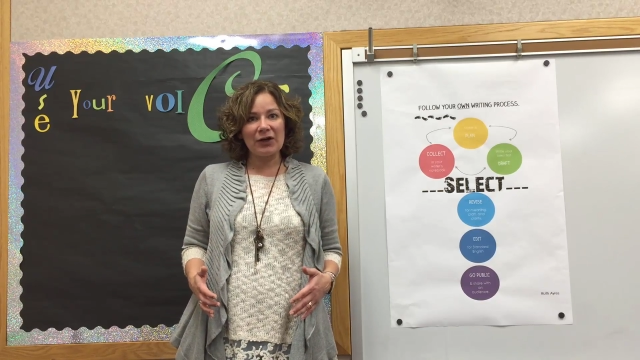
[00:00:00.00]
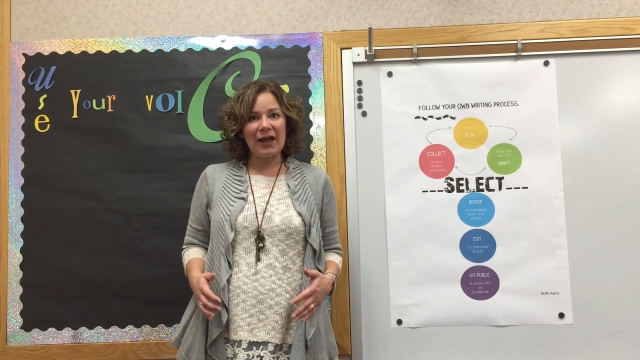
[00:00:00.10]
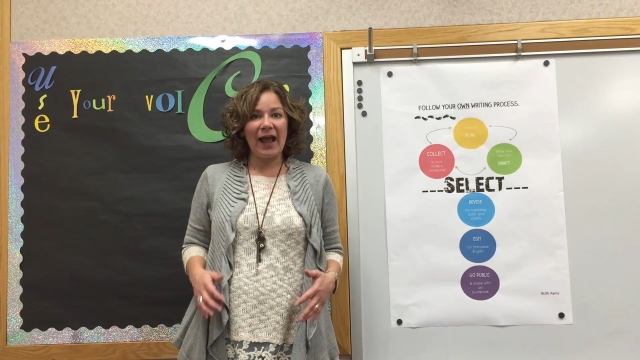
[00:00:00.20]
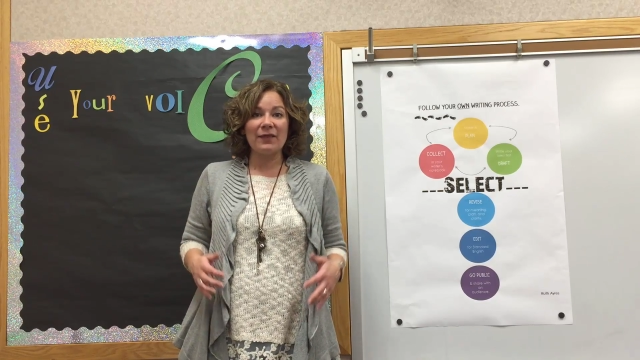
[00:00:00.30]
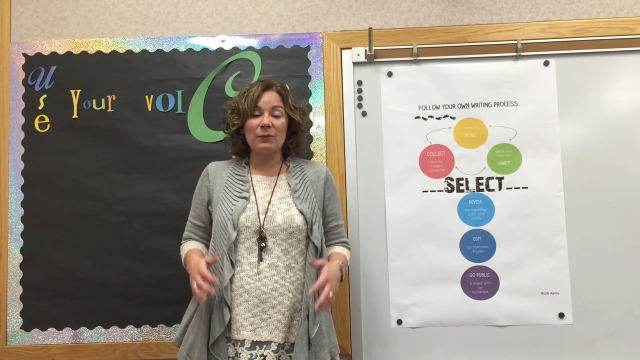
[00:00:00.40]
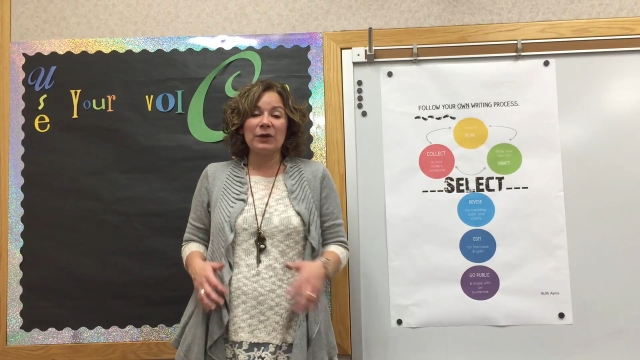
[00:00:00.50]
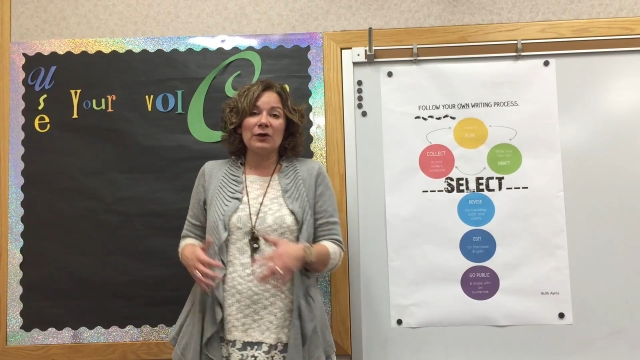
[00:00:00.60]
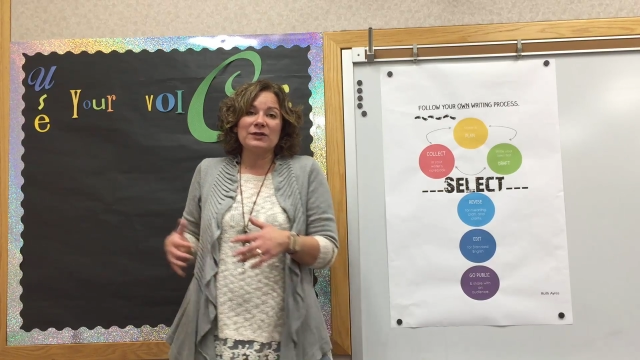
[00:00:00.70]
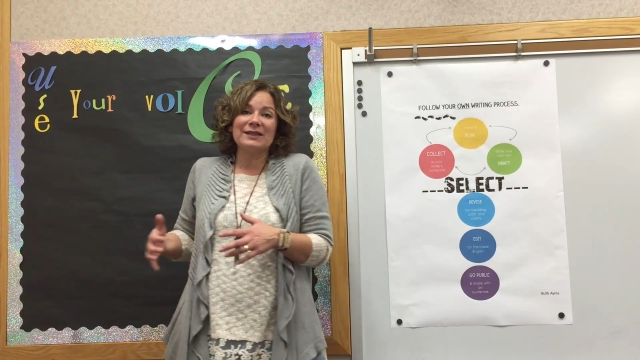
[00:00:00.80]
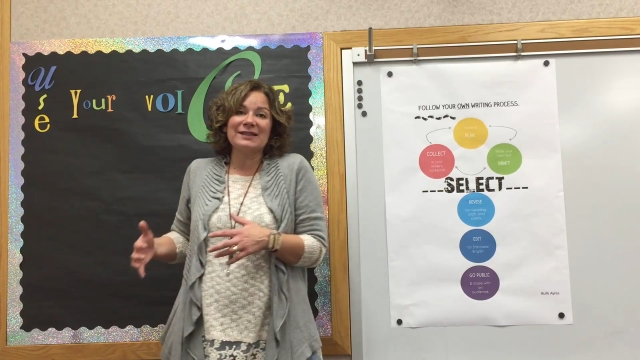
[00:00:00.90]
and then we go
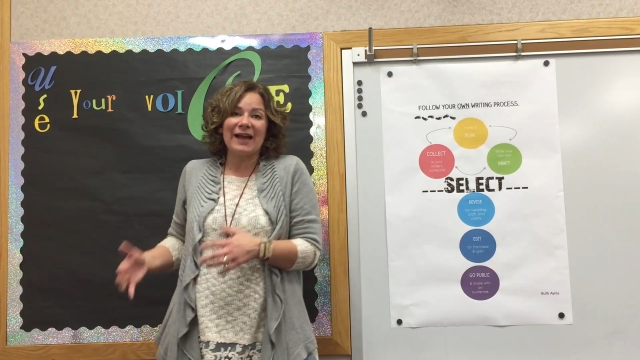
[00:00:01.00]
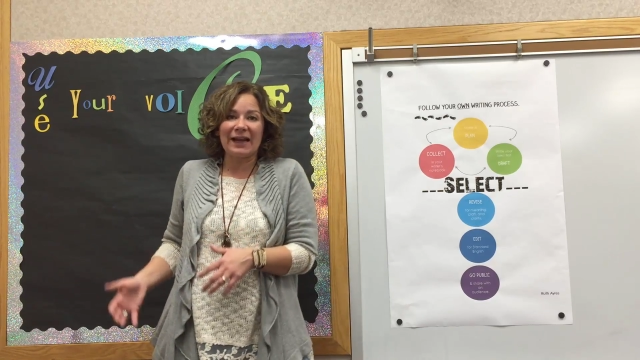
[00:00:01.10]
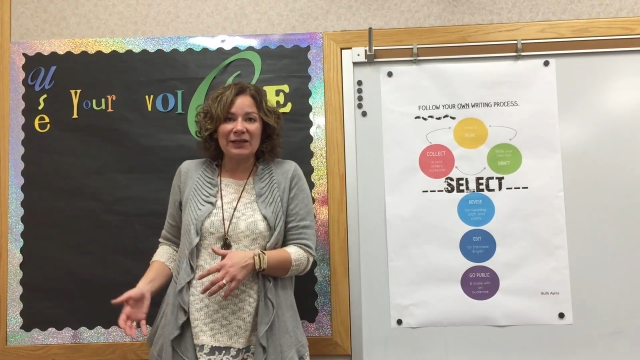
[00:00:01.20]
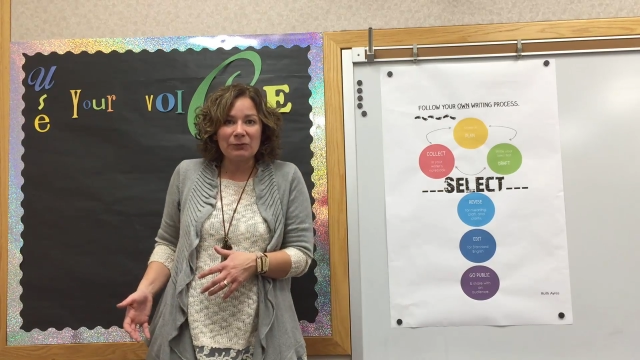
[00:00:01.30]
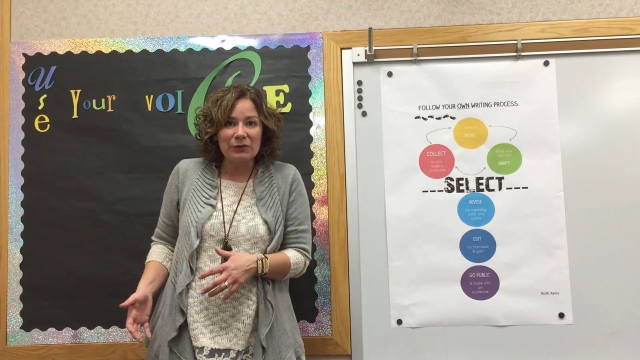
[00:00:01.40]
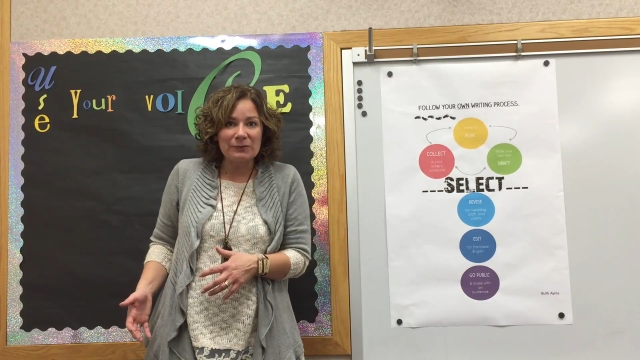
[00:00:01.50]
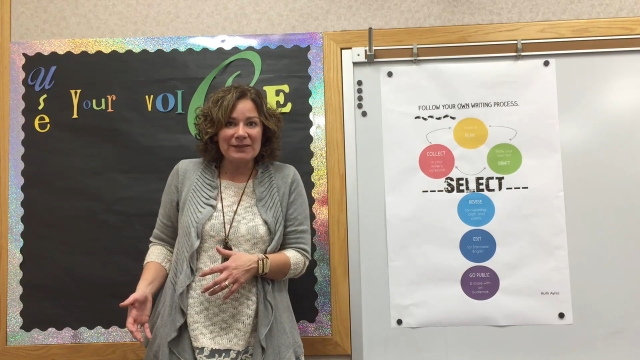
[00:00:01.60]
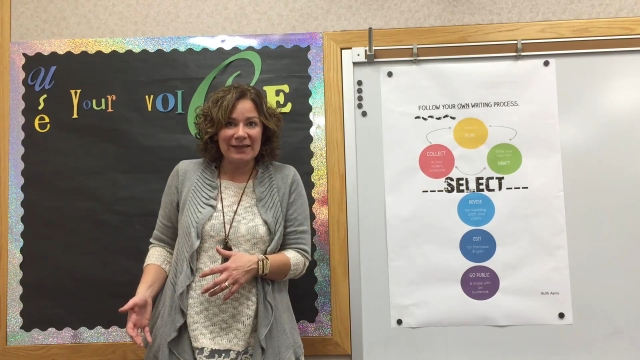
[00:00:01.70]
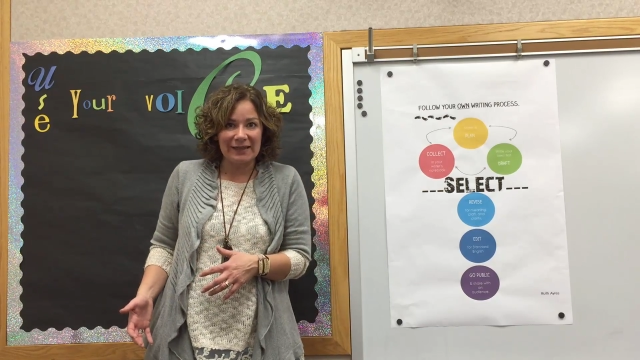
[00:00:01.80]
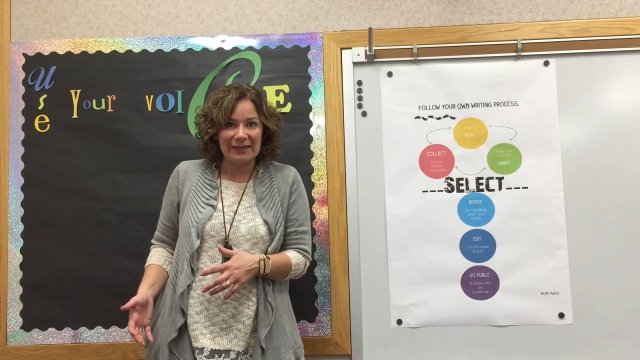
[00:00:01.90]
to the dining room to
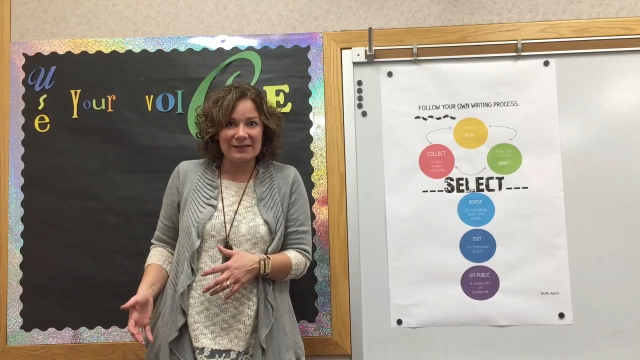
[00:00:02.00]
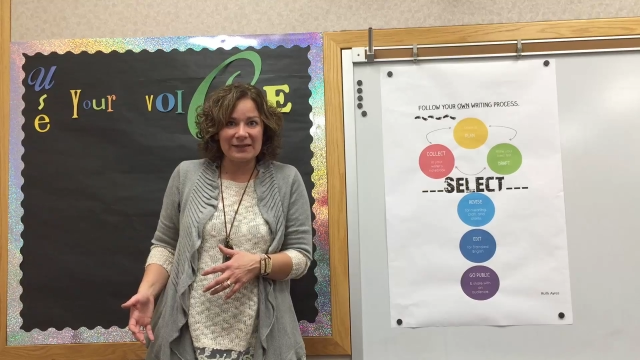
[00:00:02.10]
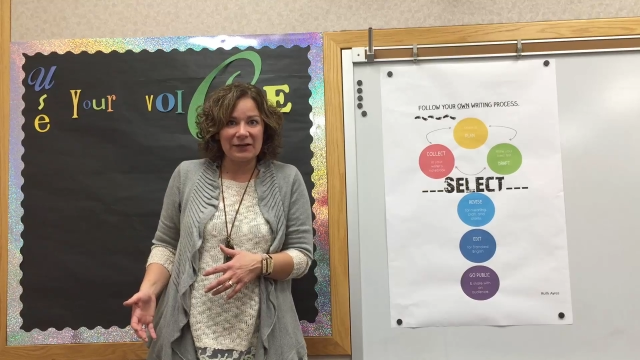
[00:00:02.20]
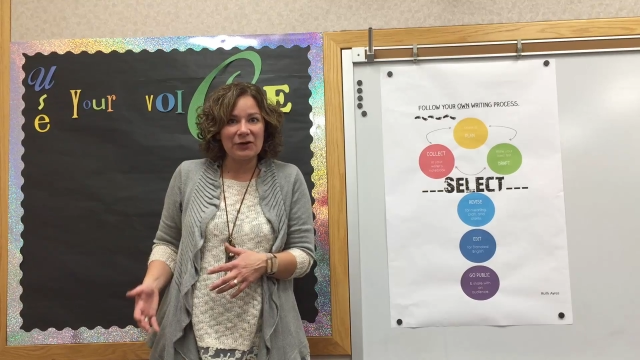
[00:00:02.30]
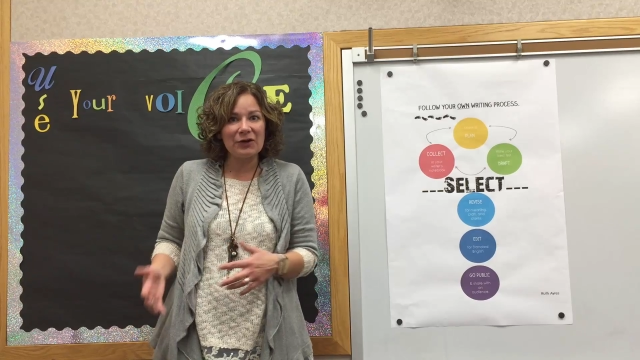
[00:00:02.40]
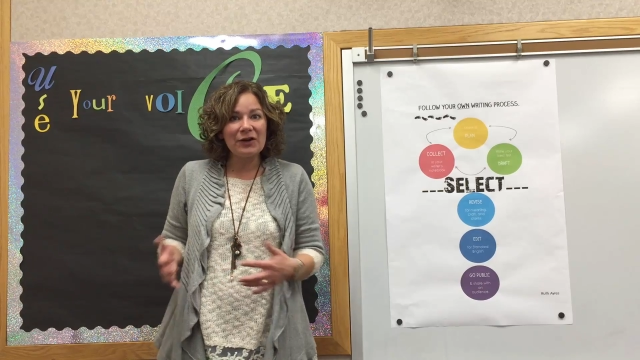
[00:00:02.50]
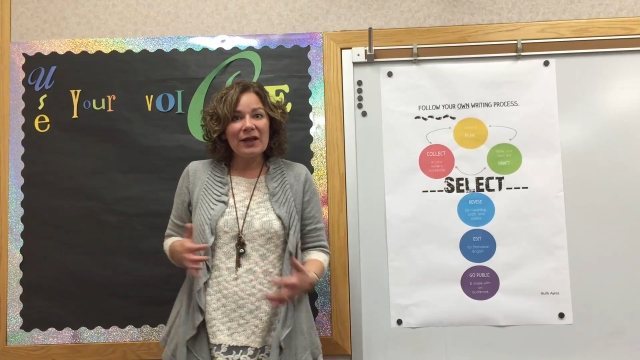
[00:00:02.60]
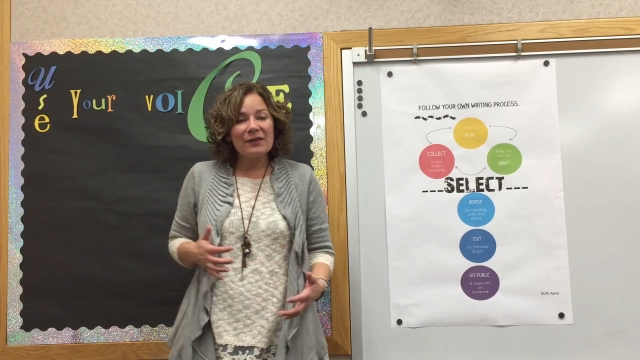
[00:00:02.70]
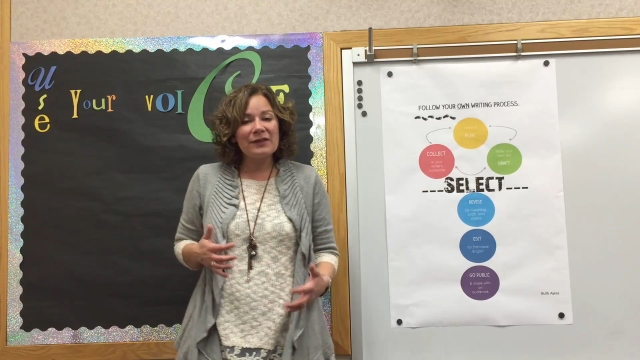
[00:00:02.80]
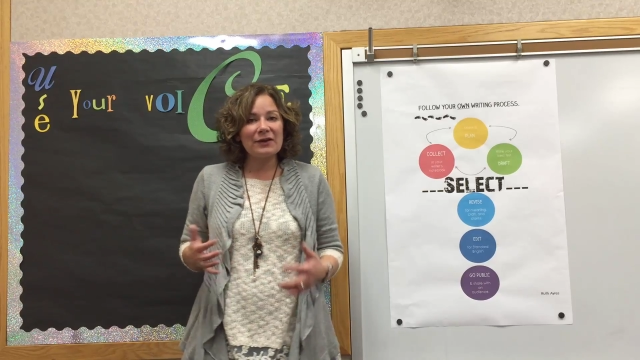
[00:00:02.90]
eat dinner,
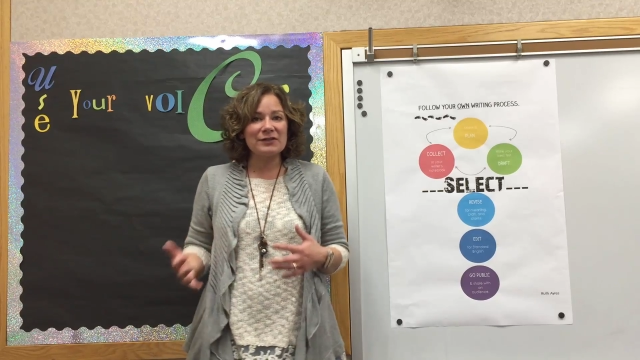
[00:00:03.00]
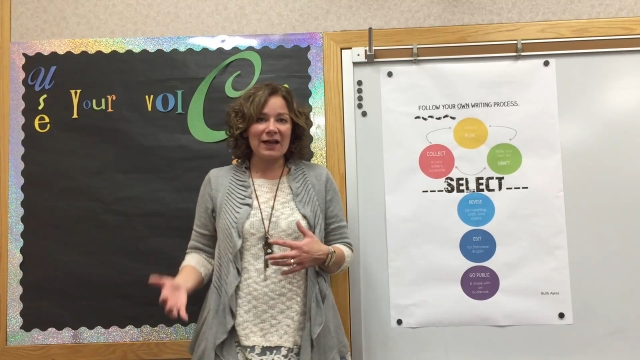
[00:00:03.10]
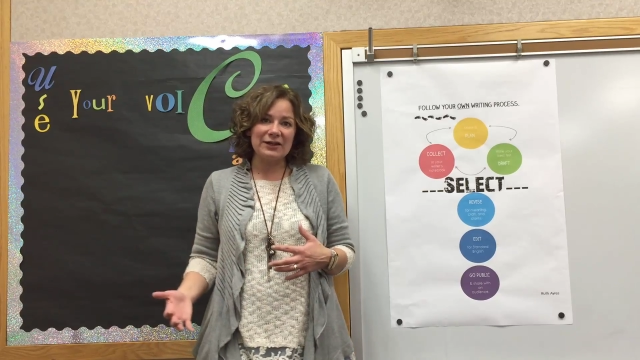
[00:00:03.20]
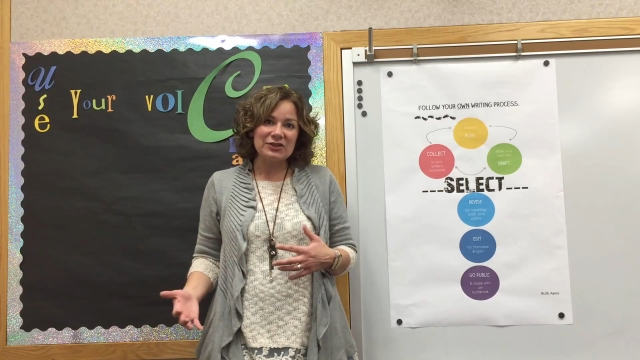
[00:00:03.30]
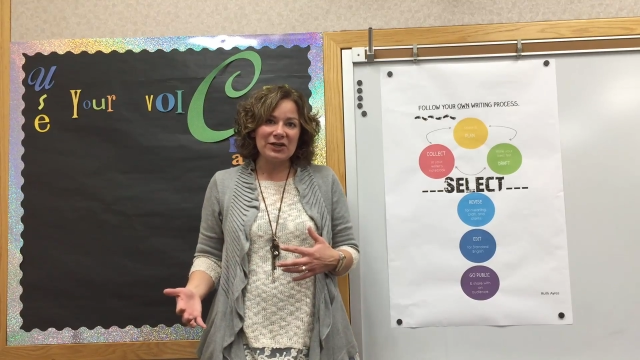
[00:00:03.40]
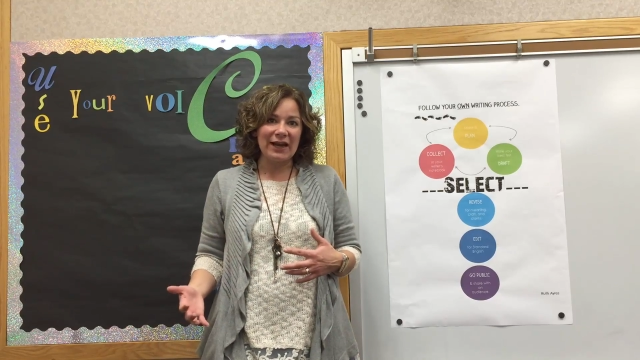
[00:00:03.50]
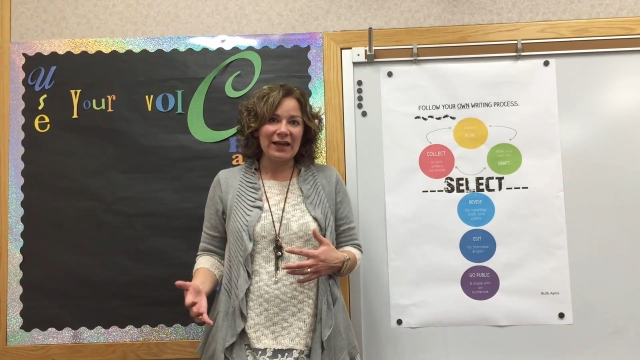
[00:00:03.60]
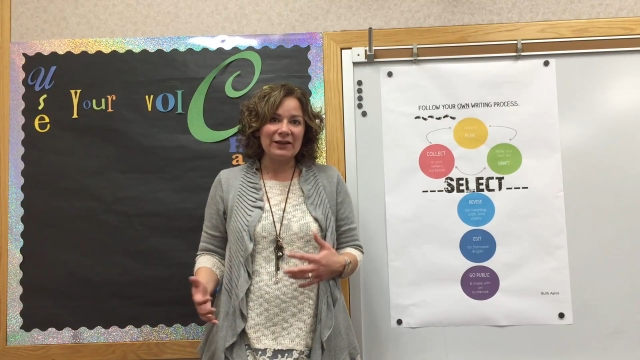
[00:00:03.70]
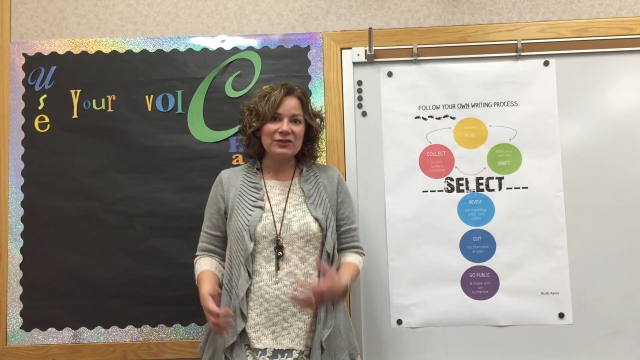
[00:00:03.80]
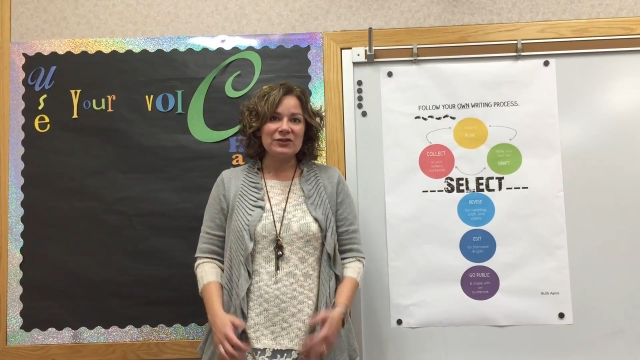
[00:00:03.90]
there's a
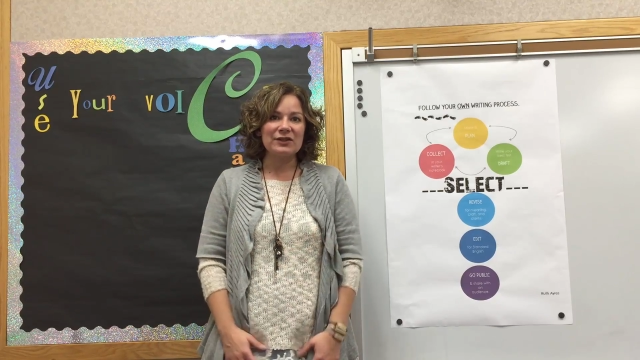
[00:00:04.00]
change.